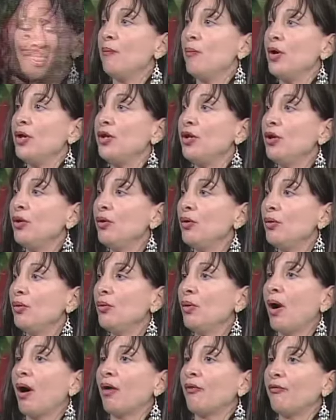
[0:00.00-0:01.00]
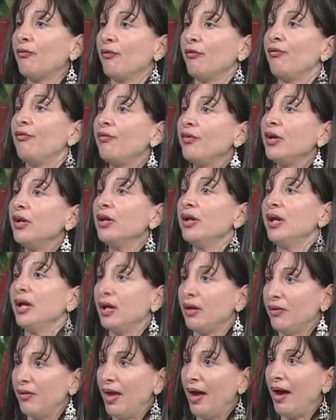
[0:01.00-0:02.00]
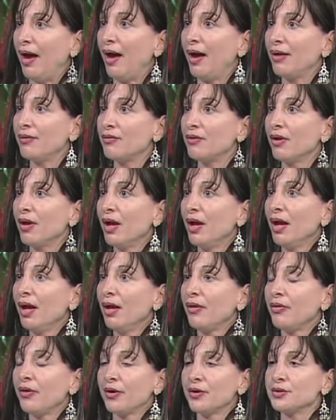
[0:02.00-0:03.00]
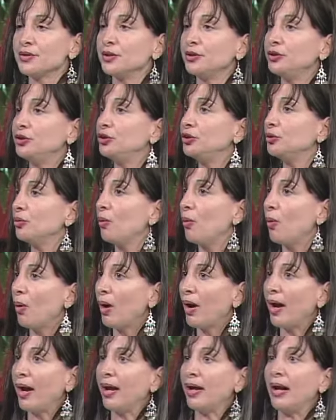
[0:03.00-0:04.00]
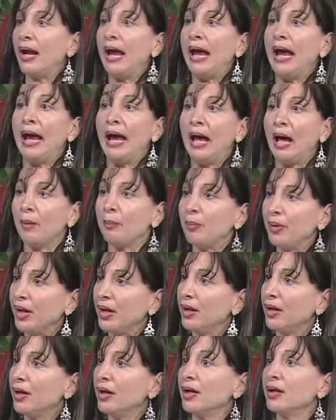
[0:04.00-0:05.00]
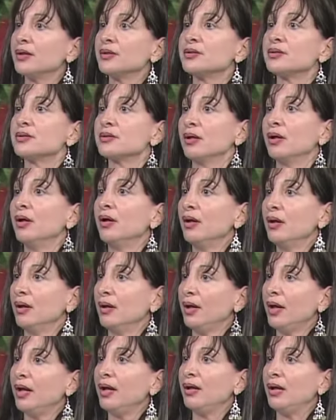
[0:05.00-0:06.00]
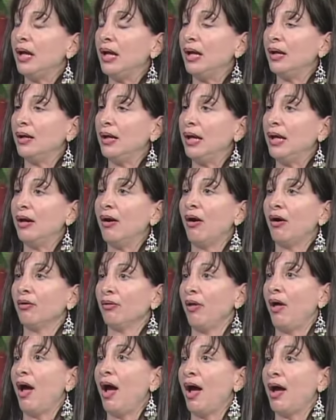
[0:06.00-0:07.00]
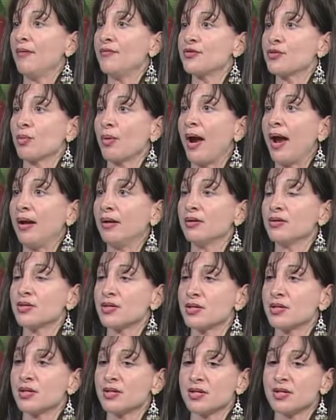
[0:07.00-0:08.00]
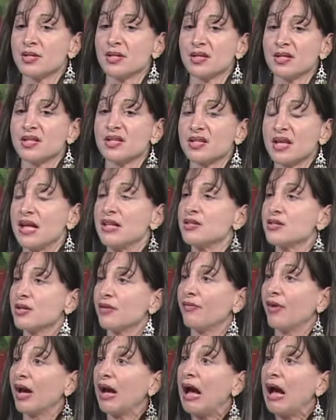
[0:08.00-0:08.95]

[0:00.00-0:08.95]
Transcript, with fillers: and when you are fulfilling that mm-hmm. there's a joy and a happiness. Yes. In, in, in our lives, right? Yes, this, this, there is. this sense of